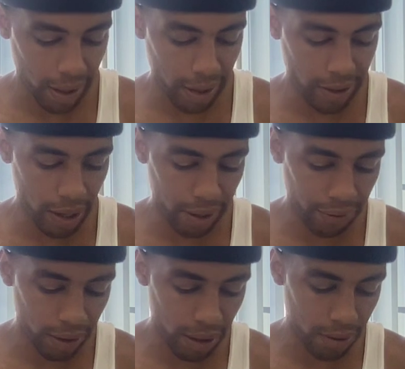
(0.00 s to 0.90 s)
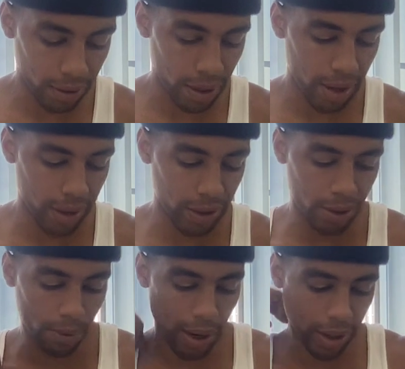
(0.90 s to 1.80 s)
He shall live alone. His
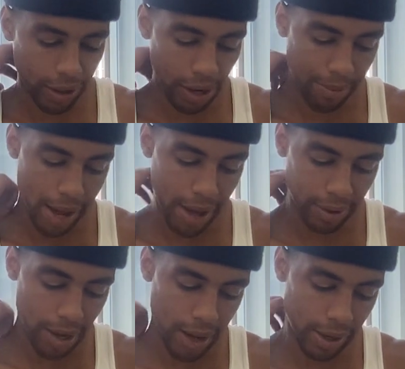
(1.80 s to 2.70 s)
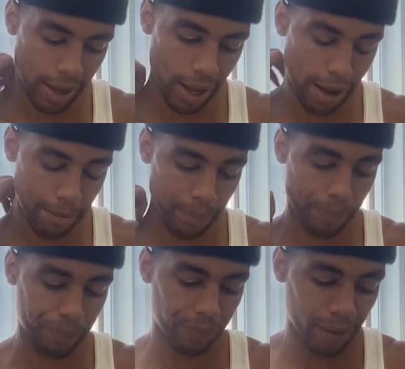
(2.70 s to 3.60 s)
dwelling shall be outside the camp.
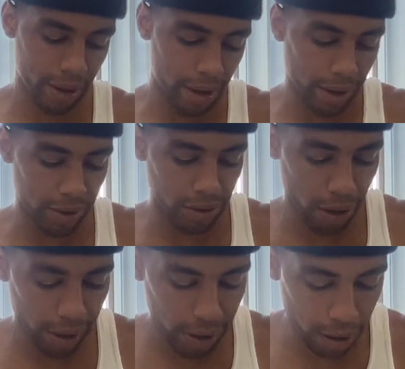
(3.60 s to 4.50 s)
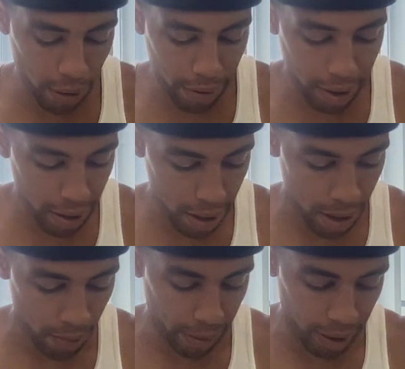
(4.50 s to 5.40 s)
Concerning clothing,
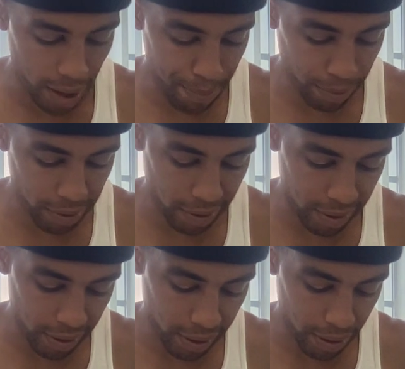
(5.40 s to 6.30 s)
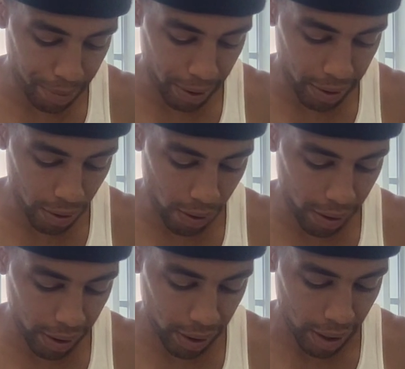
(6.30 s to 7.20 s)
when a leprous disease appears on
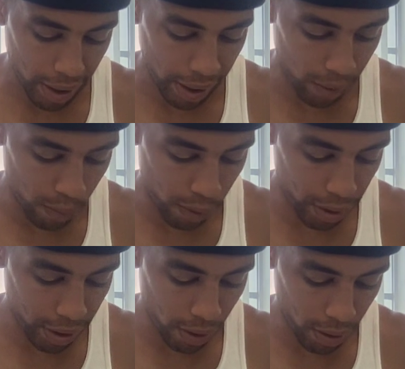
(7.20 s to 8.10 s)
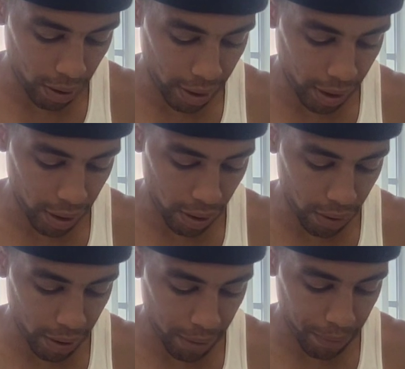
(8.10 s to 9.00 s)
it, in woolen or linen
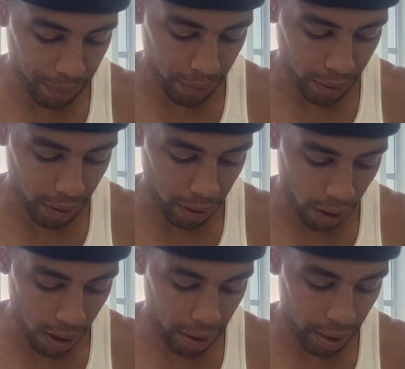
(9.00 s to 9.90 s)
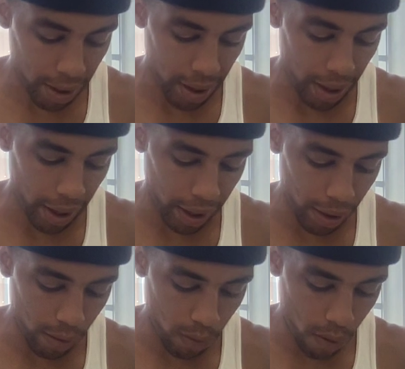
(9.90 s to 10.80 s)
clothing, cloth,
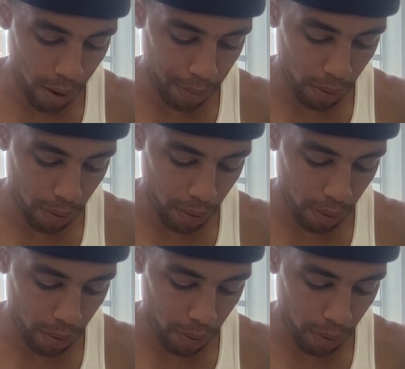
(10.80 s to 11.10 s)
in warp